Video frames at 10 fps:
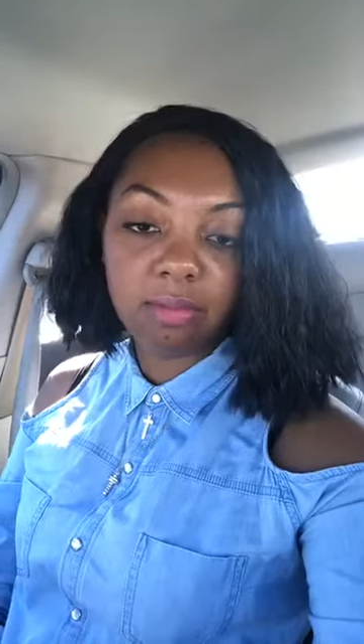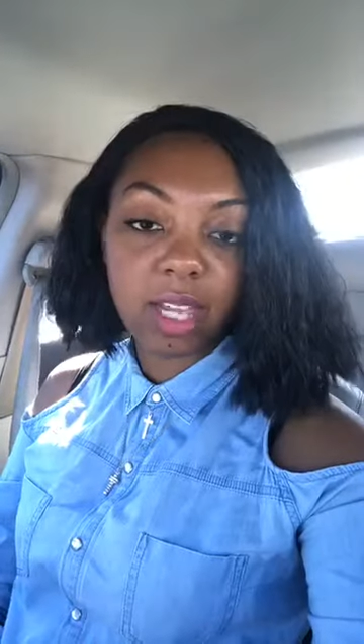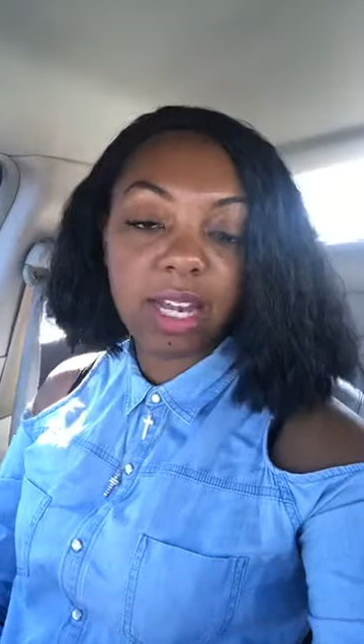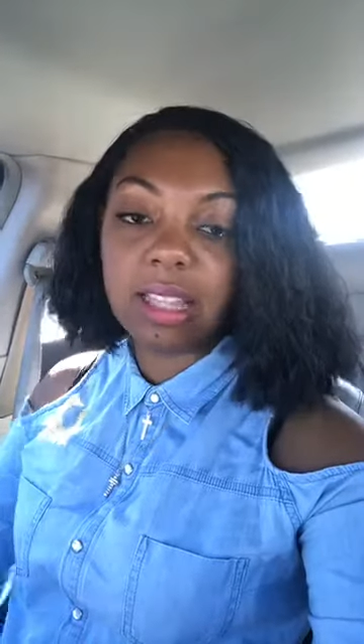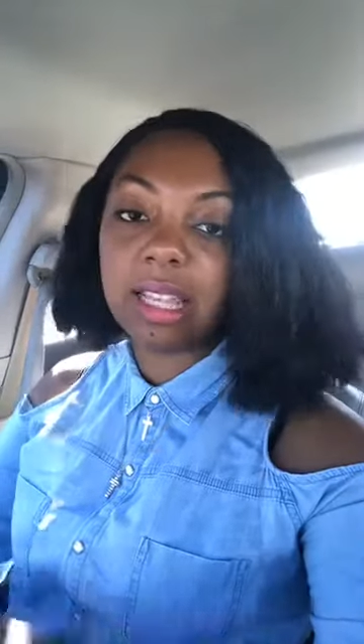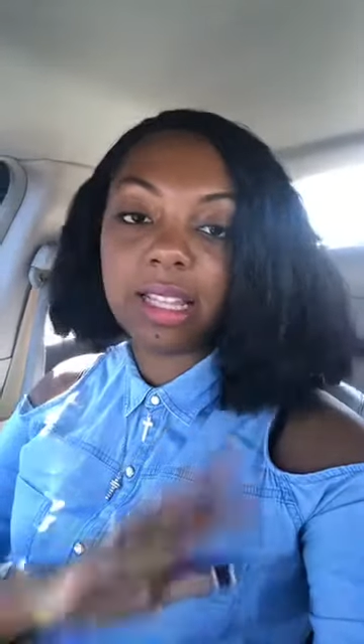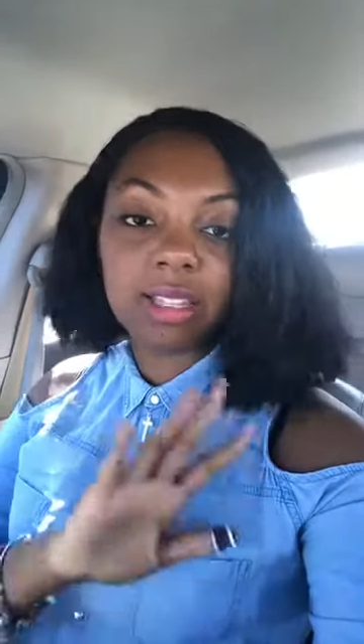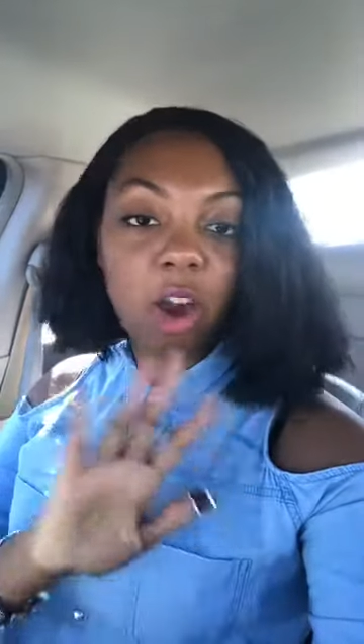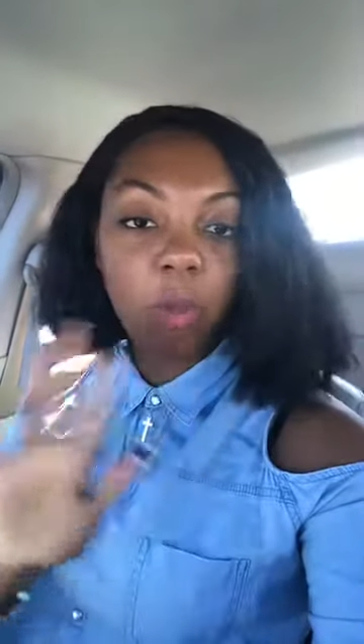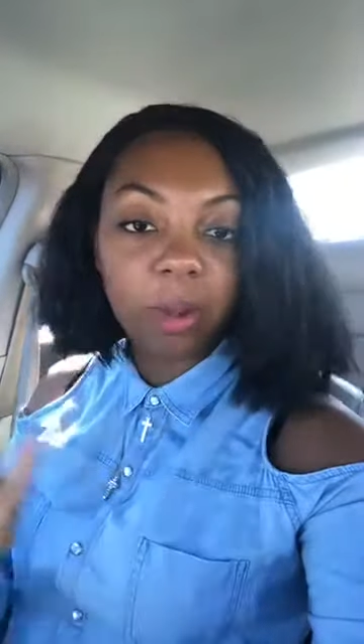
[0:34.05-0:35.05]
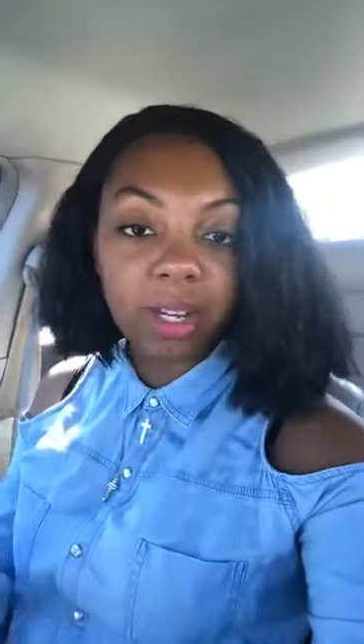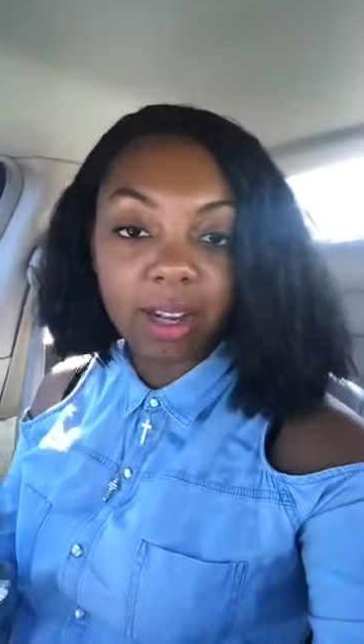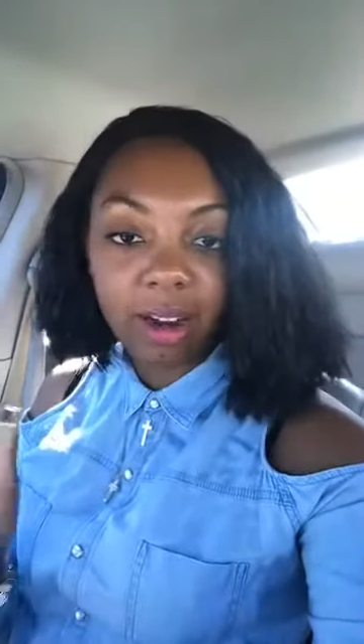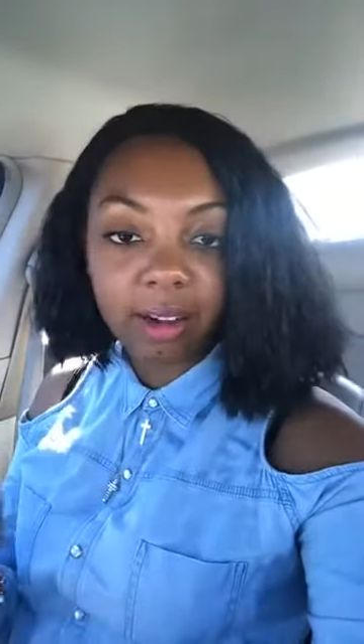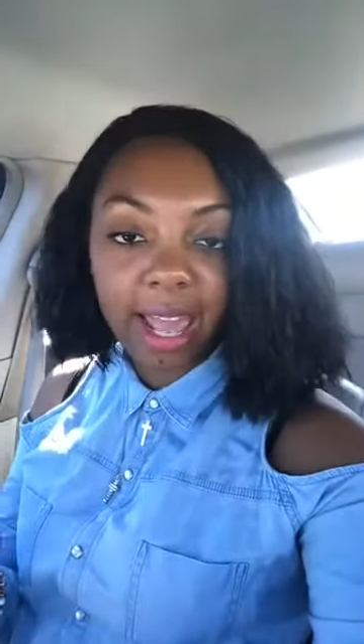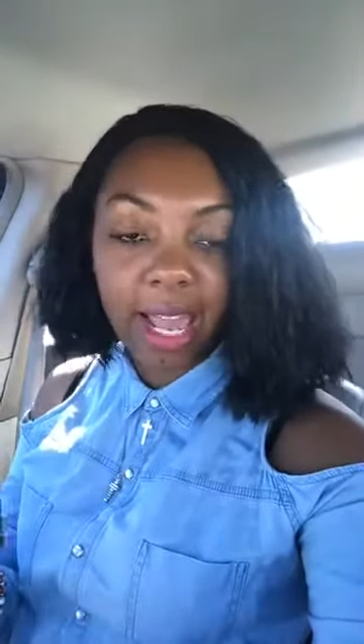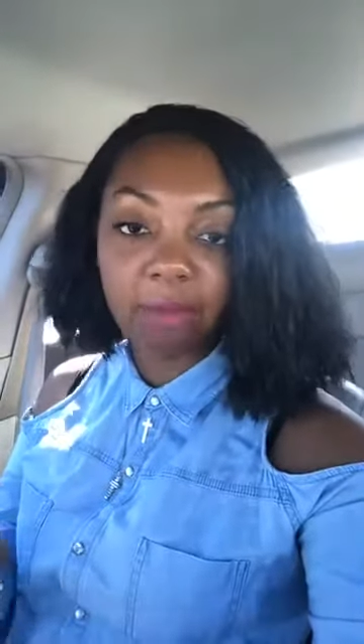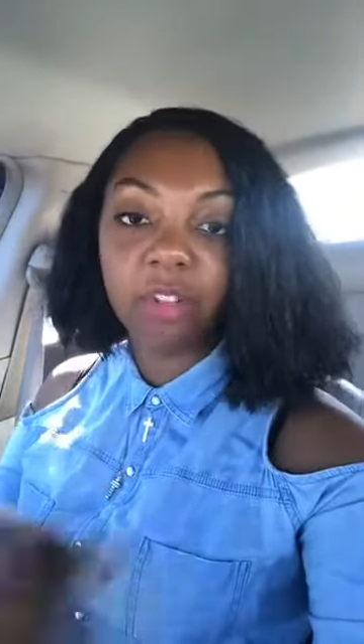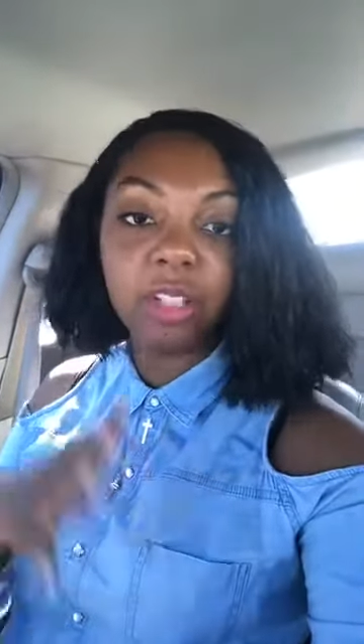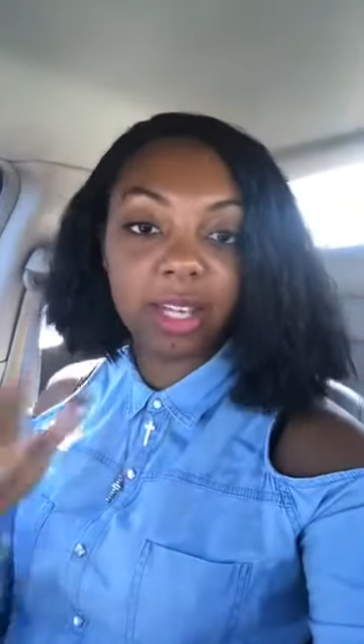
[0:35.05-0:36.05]
anything that's opened in our name
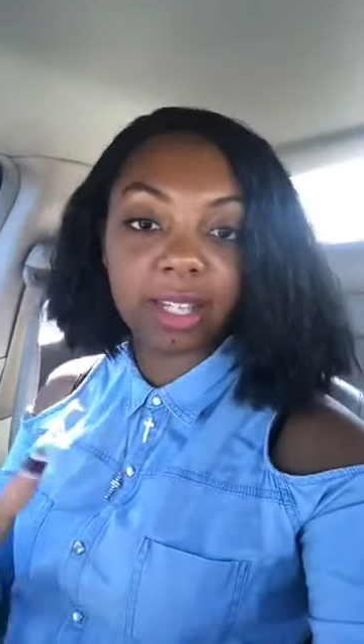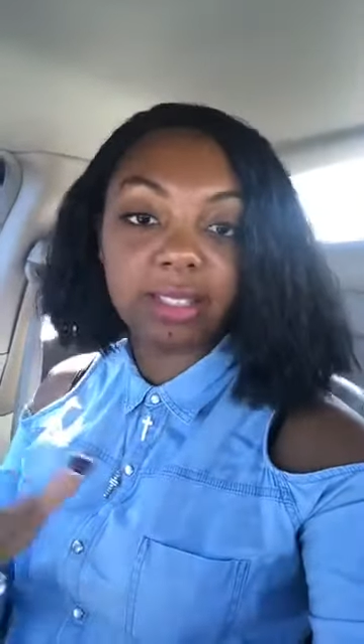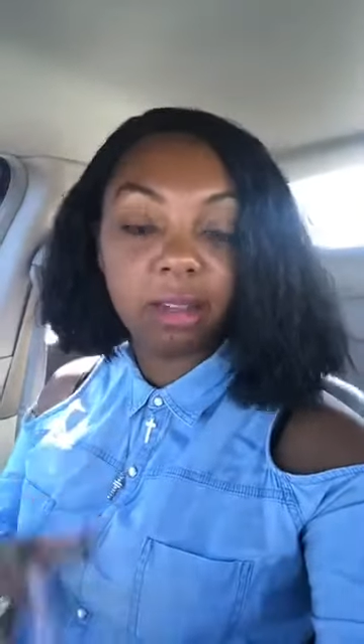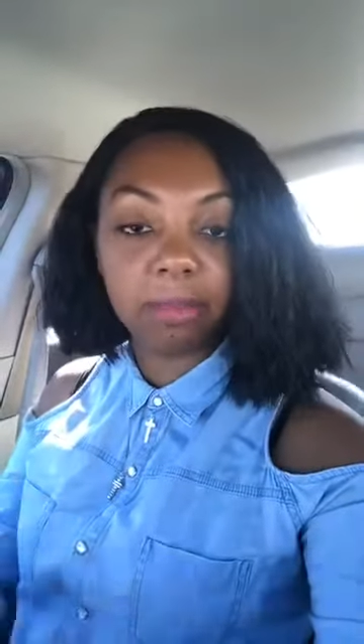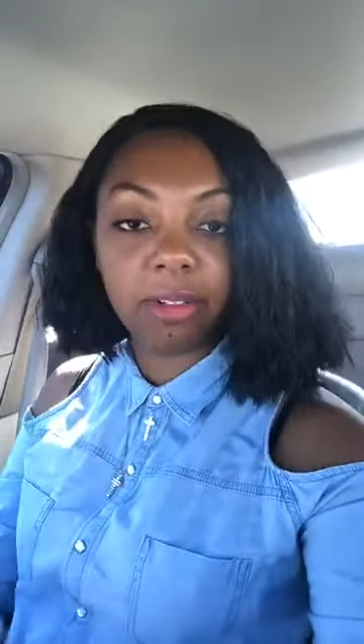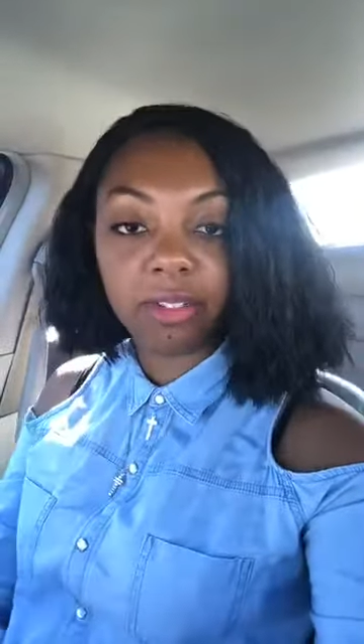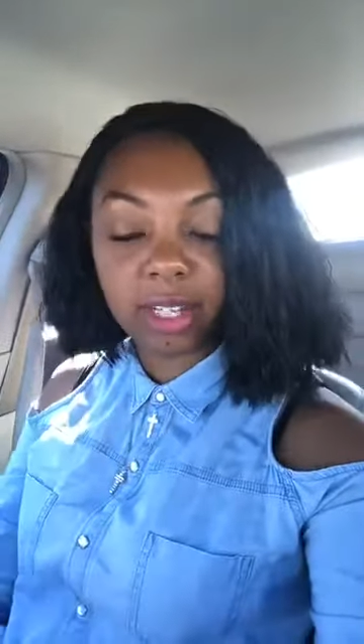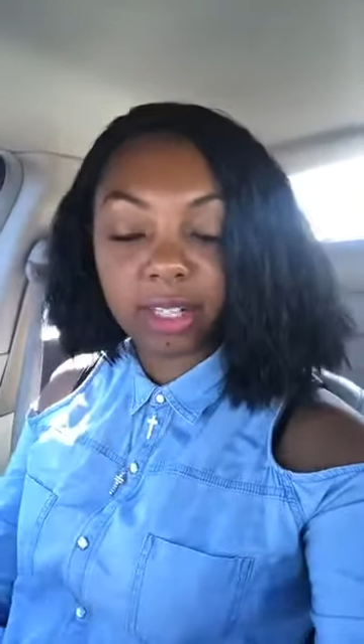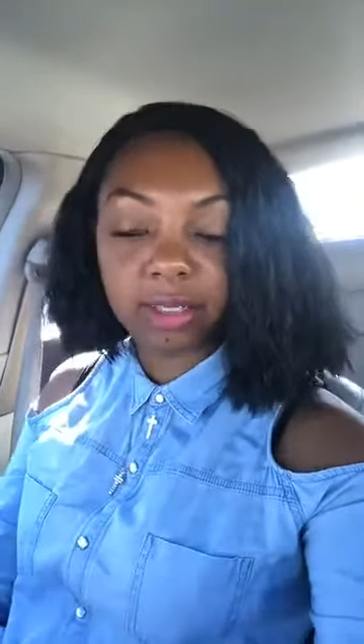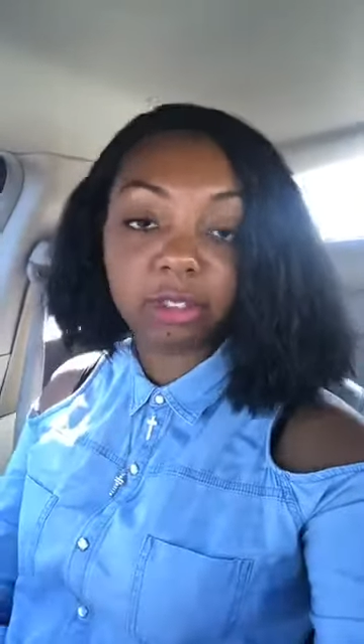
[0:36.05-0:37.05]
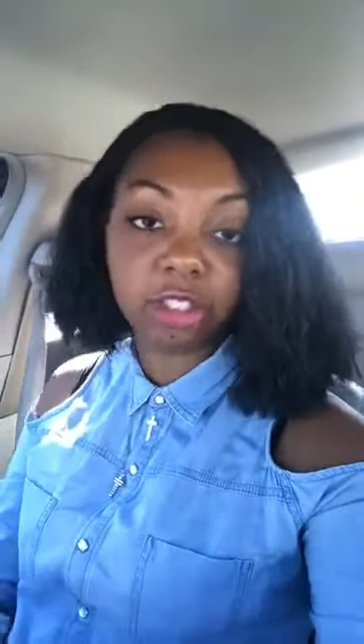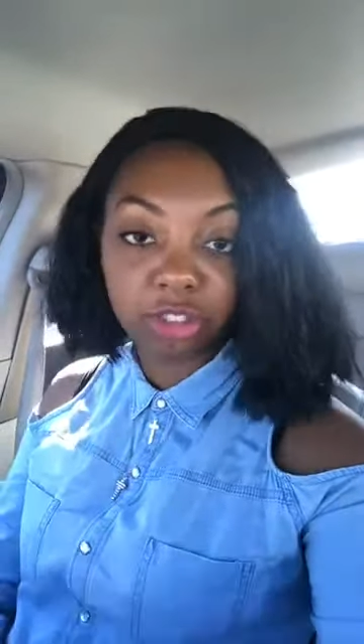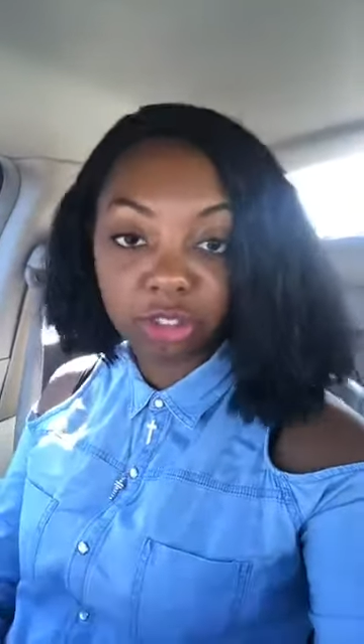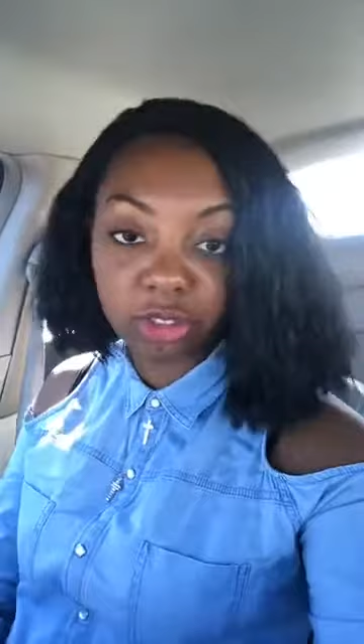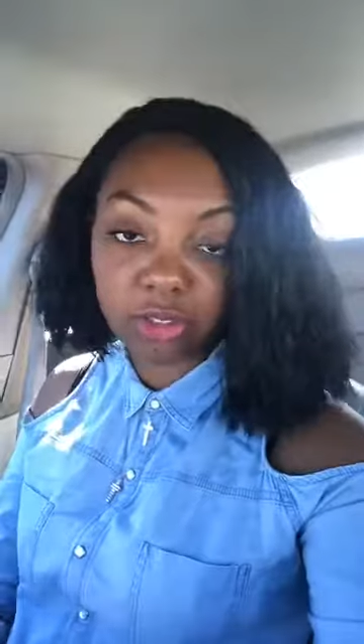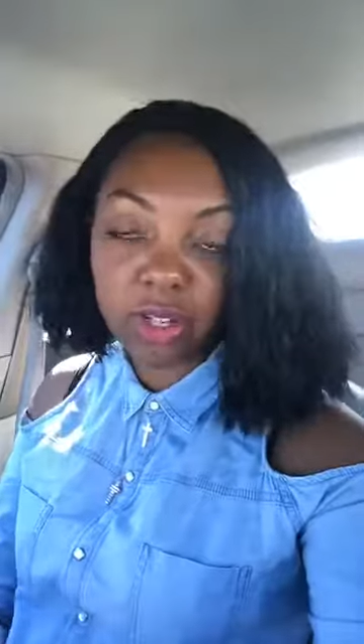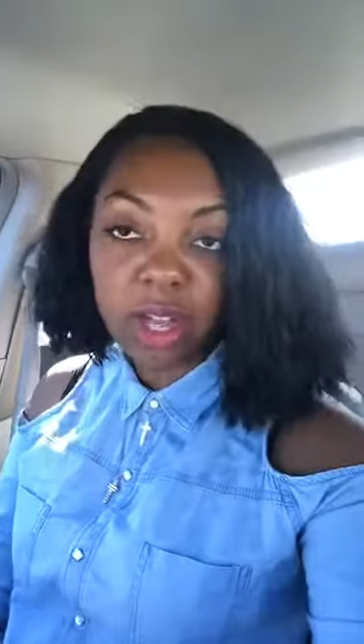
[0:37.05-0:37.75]
for the next couple of years, which is true.